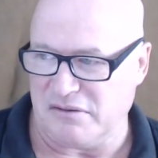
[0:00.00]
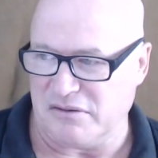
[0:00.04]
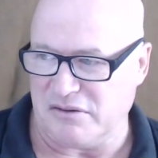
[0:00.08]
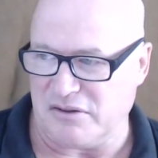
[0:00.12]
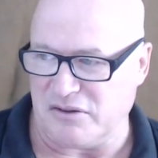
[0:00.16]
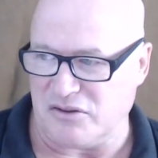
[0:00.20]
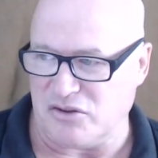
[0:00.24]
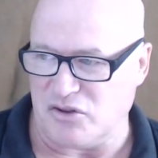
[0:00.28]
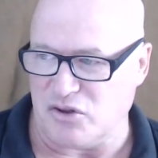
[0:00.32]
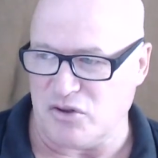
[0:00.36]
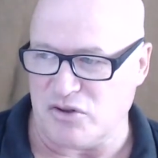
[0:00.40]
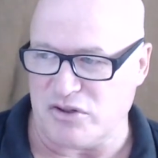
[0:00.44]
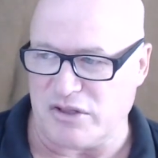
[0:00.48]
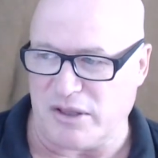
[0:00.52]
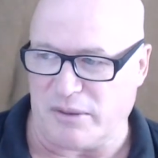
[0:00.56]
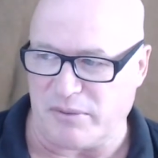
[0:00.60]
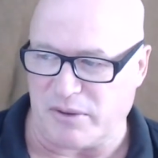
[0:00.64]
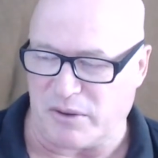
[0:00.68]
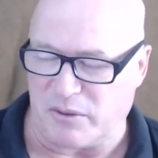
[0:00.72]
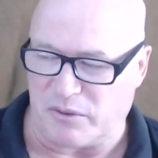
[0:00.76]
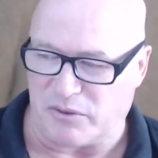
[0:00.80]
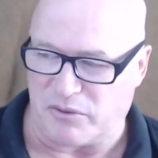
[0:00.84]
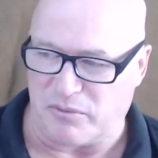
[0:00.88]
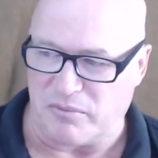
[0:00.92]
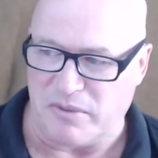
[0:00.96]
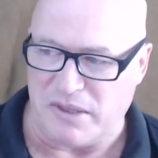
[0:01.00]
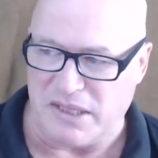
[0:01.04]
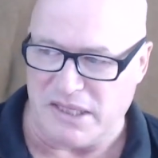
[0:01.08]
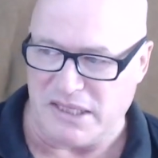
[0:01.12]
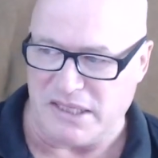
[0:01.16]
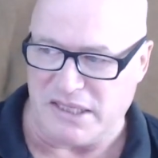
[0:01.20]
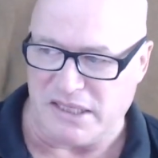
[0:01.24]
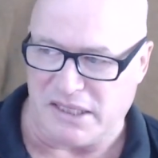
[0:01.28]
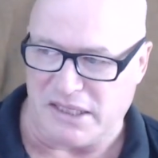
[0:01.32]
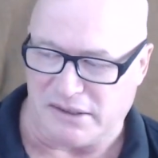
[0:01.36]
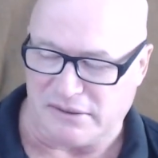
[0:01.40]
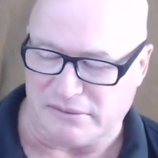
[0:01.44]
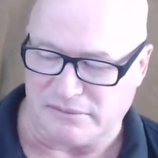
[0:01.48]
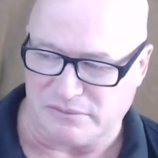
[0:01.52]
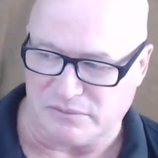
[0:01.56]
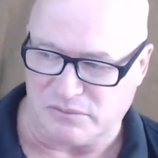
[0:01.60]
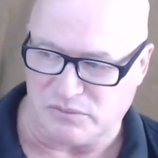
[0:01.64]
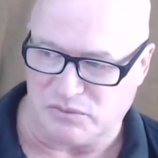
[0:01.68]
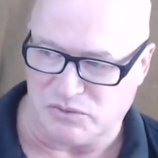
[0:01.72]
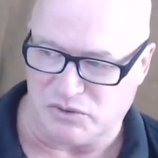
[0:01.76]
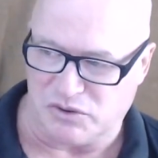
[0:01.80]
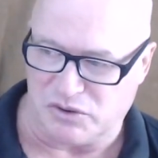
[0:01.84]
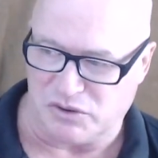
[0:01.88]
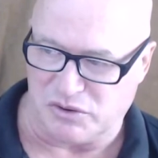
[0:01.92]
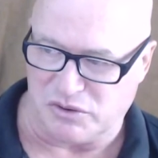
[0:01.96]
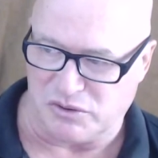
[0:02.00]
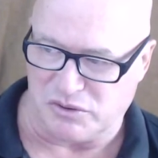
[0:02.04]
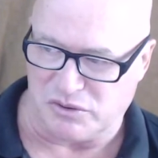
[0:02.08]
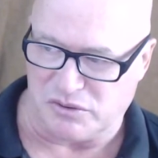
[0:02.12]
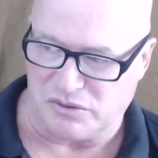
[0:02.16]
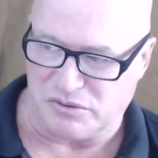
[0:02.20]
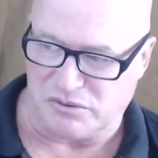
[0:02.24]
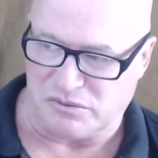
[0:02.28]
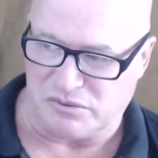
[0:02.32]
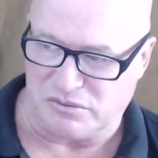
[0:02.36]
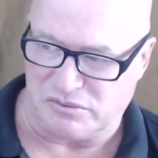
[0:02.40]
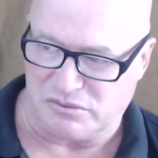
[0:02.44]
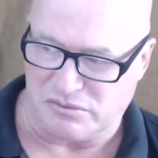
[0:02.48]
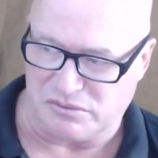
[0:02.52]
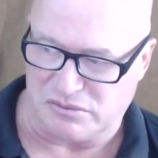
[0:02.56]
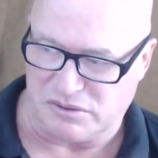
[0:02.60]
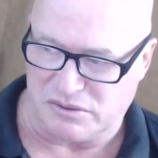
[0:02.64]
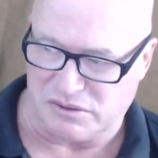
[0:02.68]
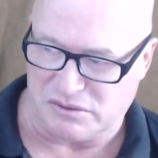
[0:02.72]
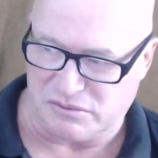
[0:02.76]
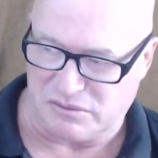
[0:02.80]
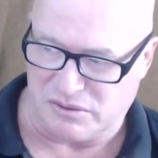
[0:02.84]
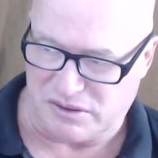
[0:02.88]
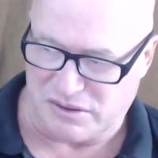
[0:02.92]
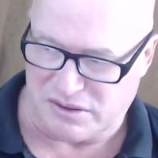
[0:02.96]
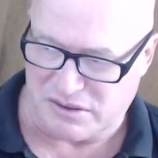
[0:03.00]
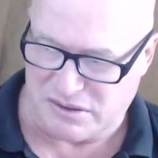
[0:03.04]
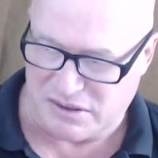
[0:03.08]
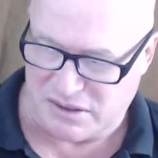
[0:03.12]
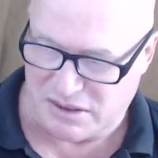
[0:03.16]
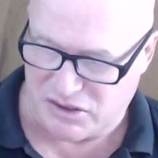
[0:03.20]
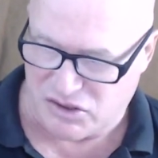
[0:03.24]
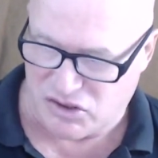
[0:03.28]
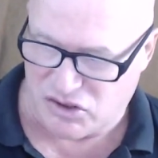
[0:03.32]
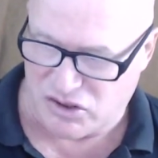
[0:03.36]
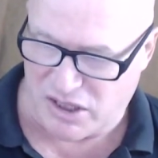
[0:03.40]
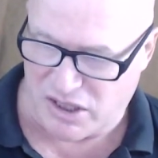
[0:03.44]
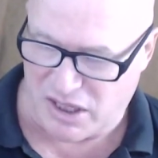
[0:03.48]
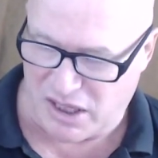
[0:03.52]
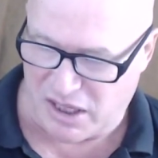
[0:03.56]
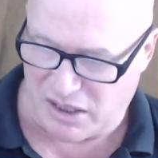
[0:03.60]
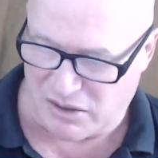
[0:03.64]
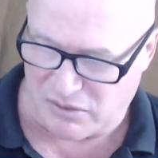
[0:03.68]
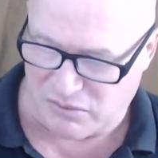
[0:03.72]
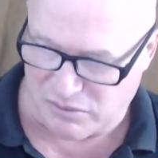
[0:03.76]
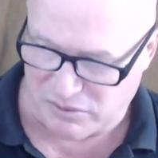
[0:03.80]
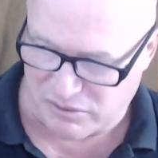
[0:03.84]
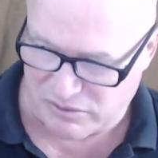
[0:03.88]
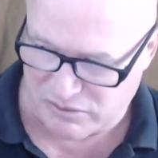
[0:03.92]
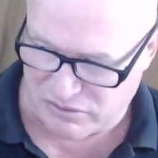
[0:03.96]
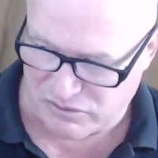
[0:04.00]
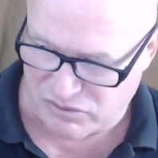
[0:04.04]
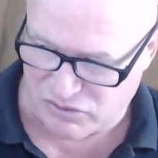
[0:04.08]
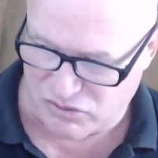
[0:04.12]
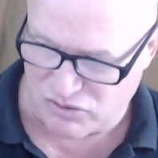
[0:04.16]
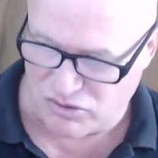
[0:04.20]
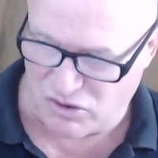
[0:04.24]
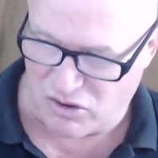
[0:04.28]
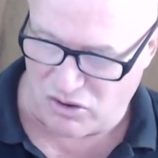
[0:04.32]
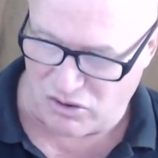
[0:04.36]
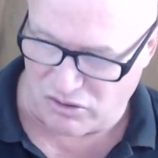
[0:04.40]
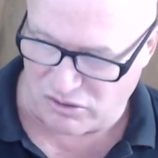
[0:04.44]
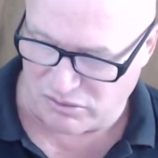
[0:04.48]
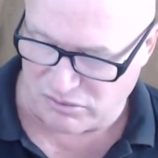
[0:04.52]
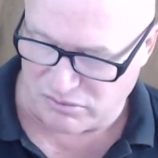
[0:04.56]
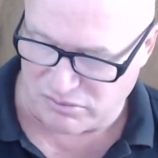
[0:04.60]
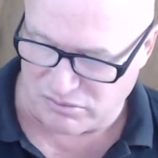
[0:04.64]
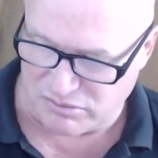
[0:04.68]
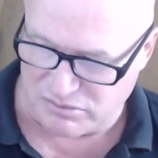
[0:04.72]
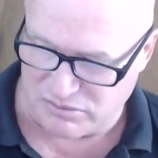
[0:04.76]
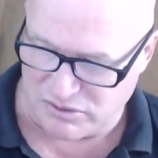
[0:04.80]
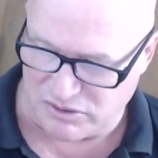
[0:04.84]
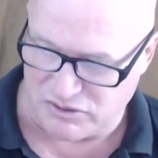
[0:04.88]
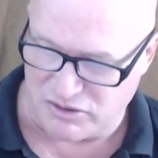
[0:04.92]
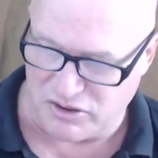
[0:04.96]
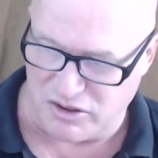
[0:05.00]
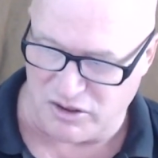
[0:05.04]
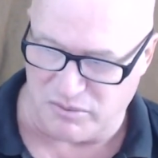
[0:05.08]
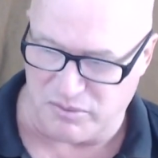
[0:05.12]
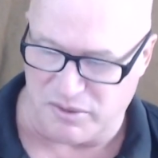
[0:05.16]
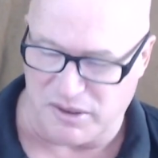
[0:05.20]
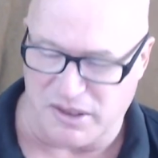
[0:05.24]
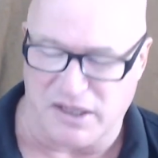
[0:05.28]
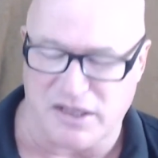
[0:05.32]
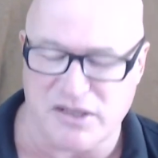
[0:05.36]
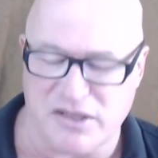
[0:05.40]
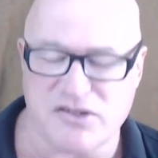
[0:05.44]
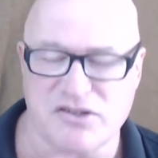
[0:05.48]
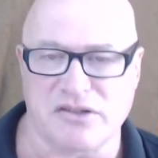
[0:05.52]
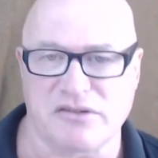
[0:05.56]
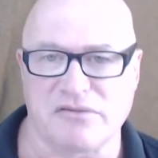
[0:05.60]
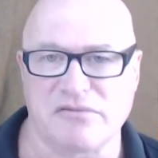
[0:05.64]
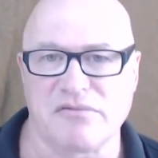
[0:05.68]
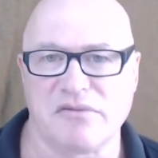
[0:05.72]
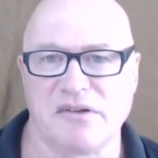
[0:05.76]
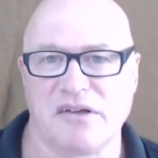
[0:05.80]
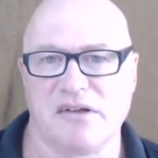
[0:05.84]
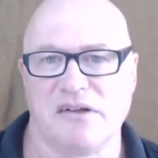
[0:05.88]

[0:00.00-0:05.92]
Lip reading: do something with meaning, with intent, with strong determination.